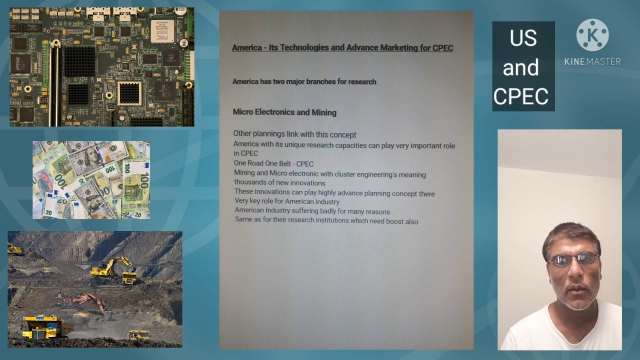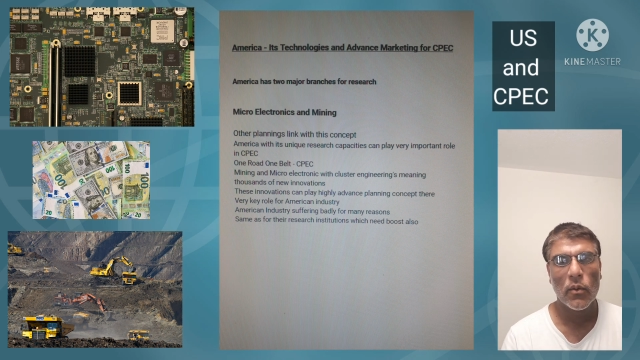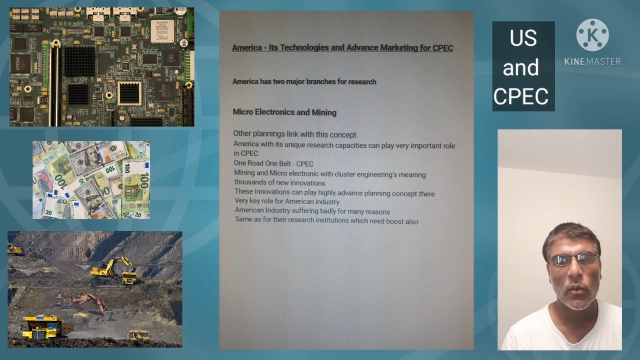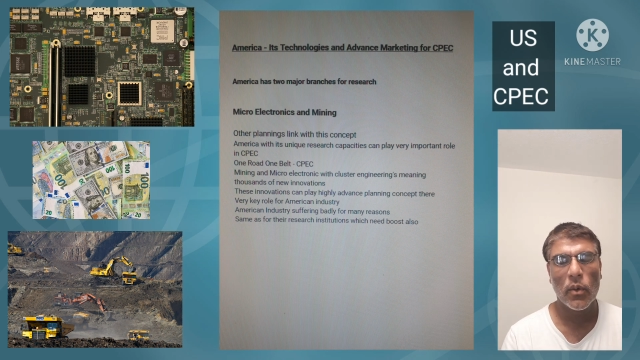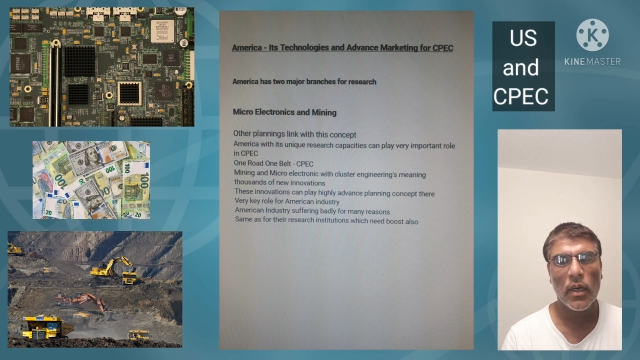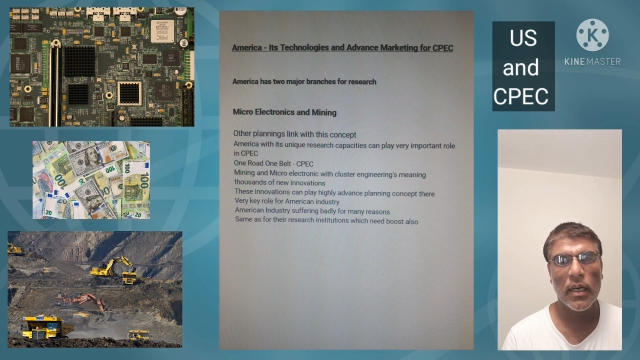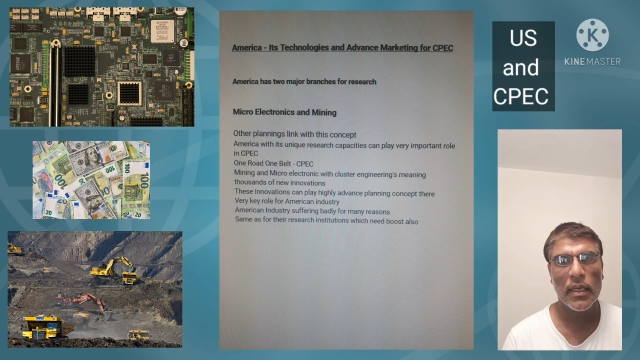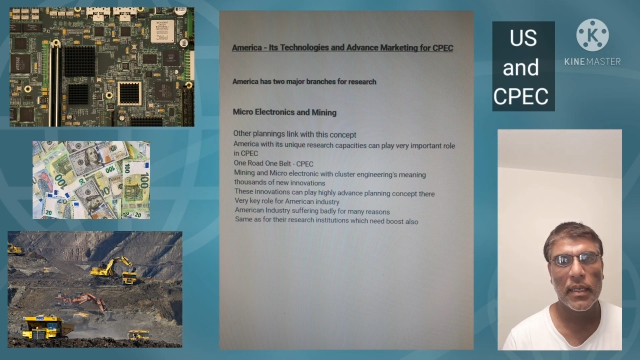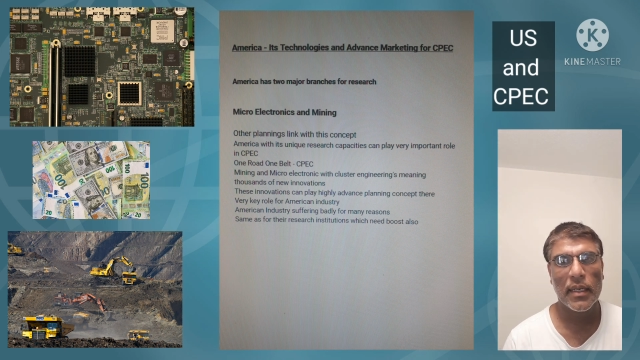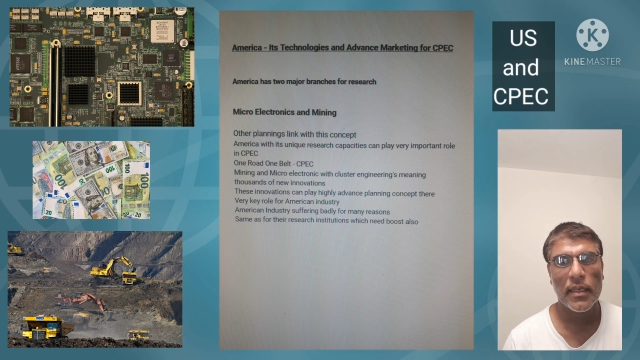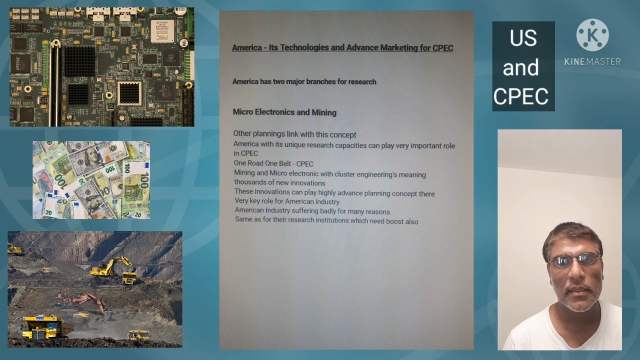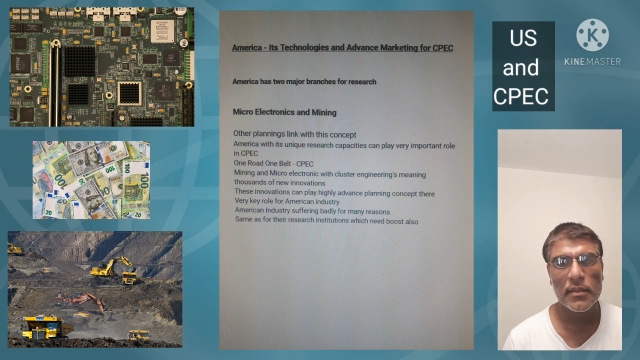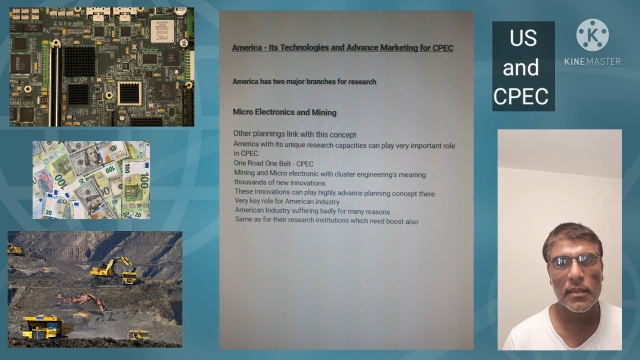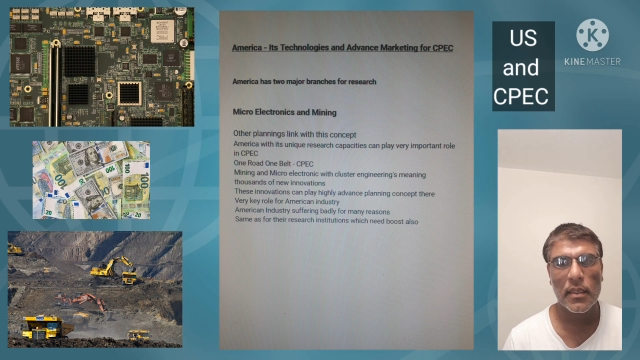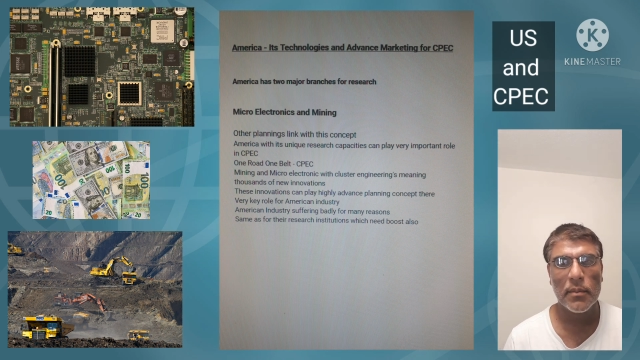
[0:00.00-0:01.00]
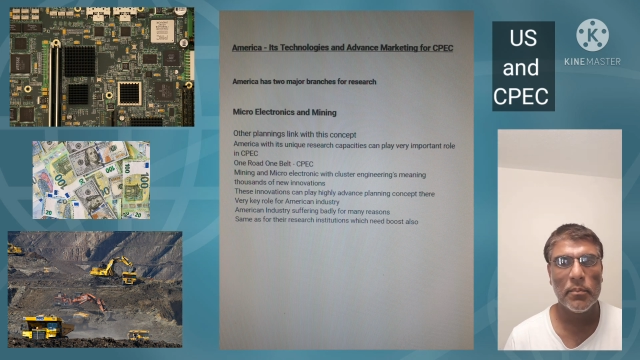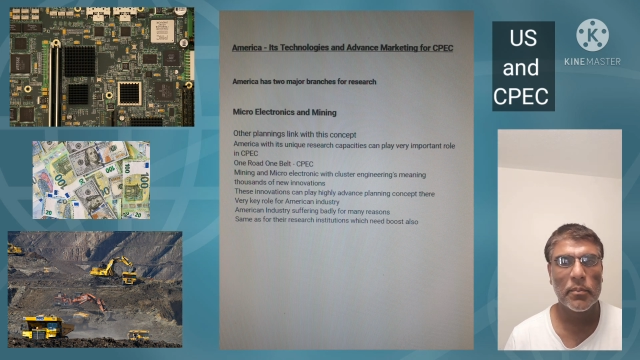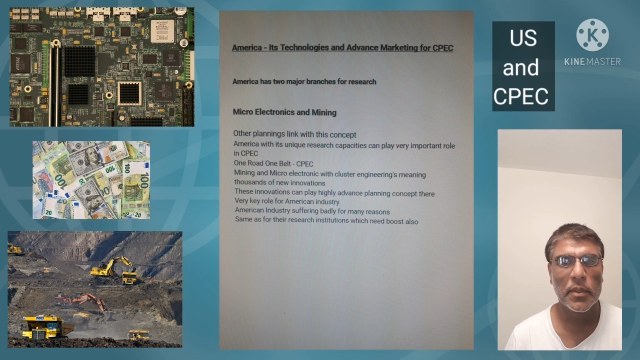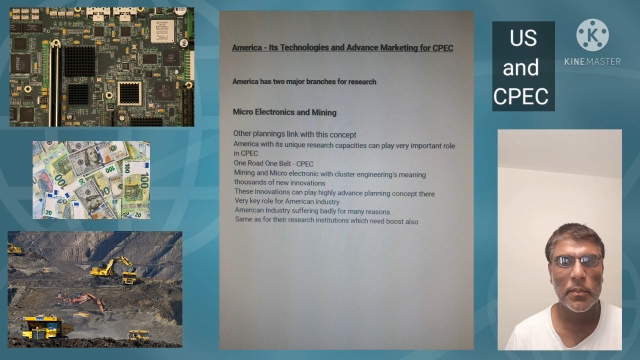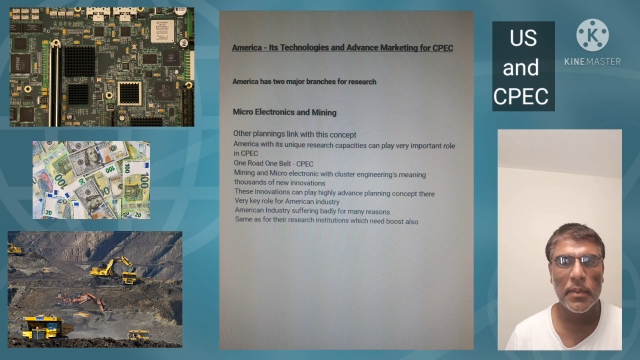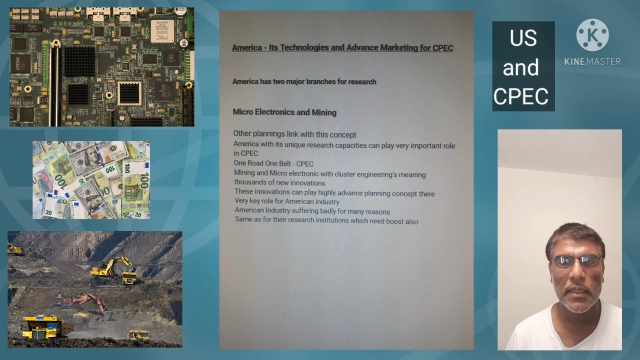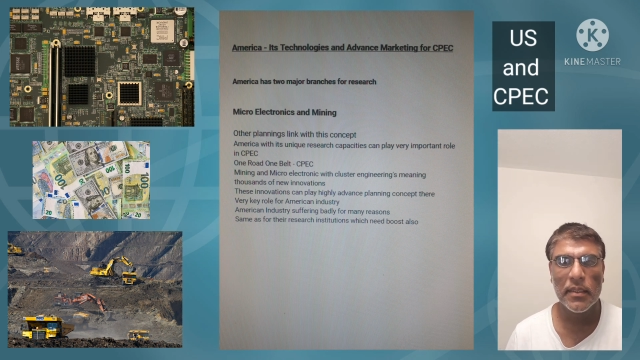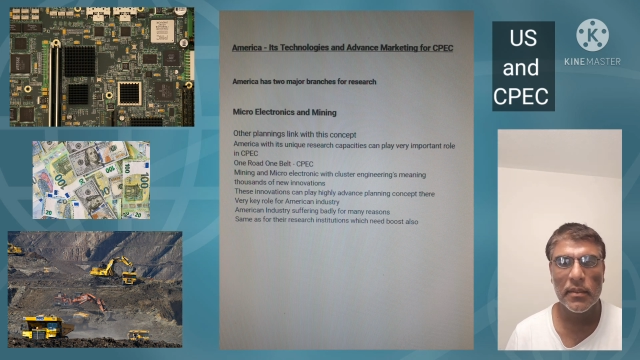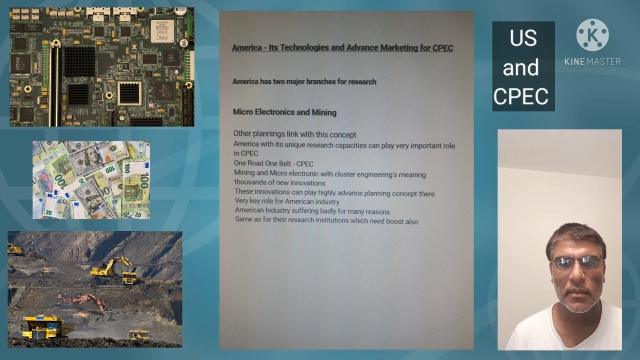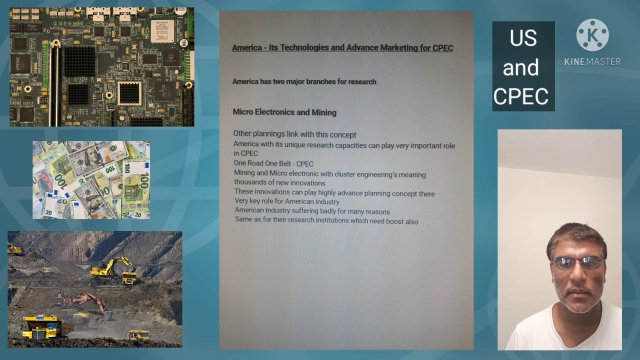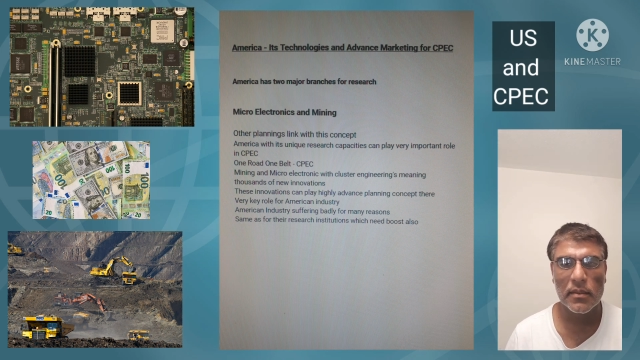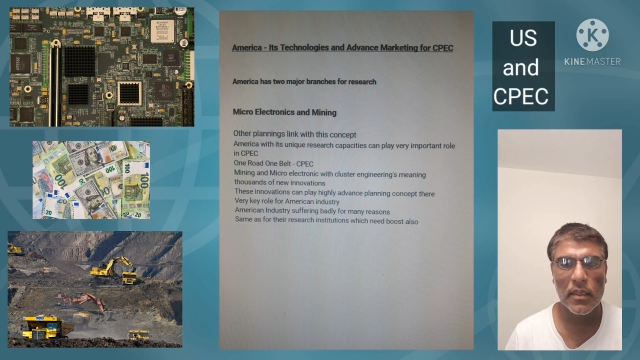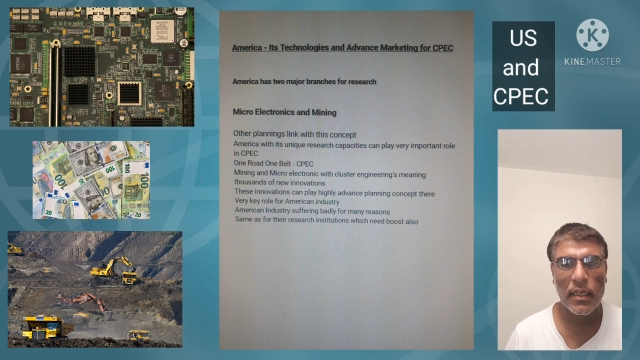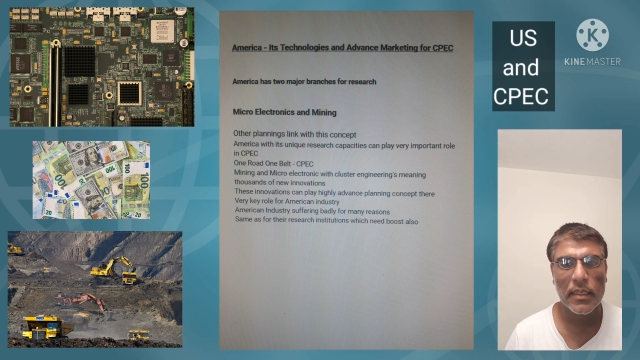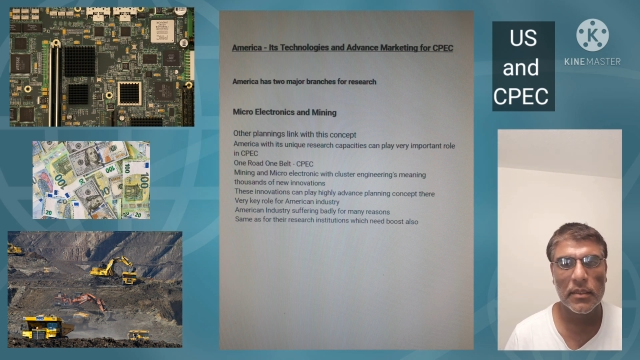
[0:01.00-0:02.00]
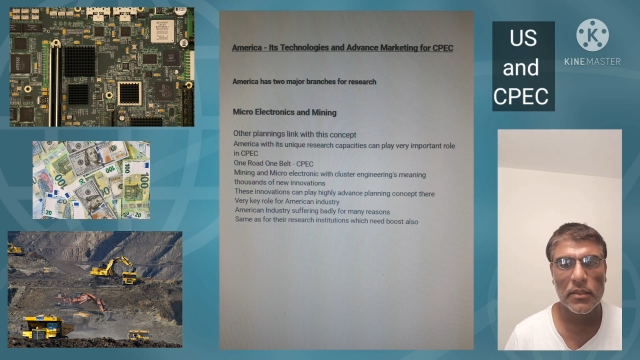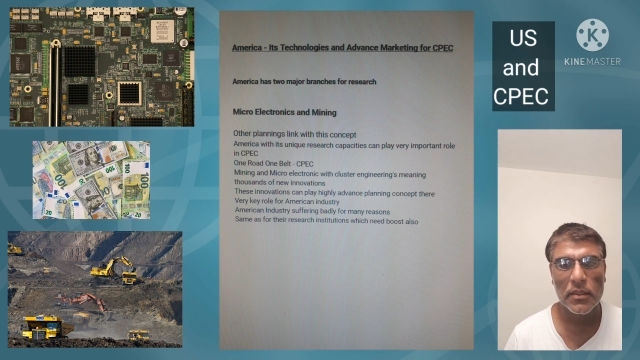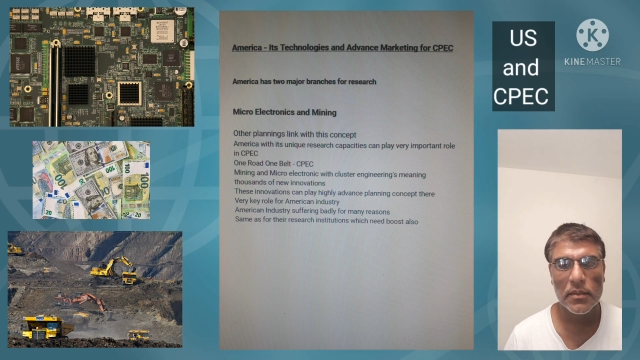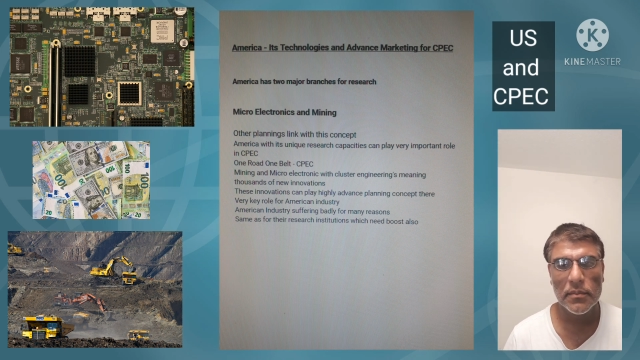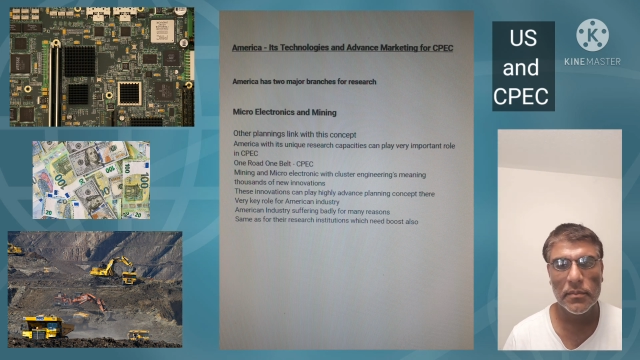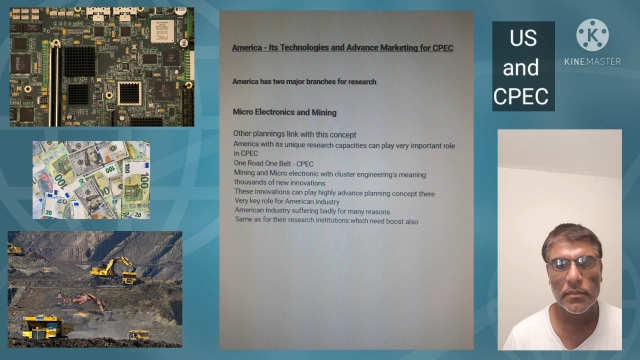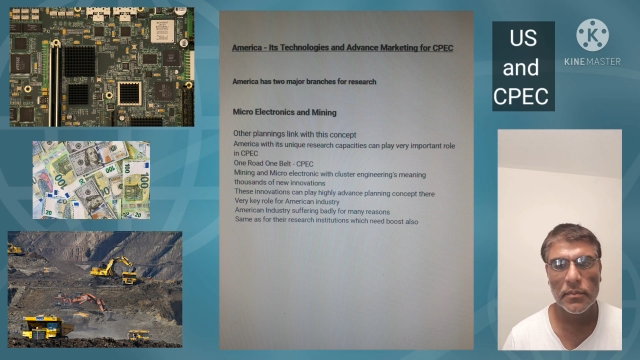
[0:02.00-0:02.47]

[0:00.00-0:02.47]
Oh, hi guys, I'm preparing this lecture.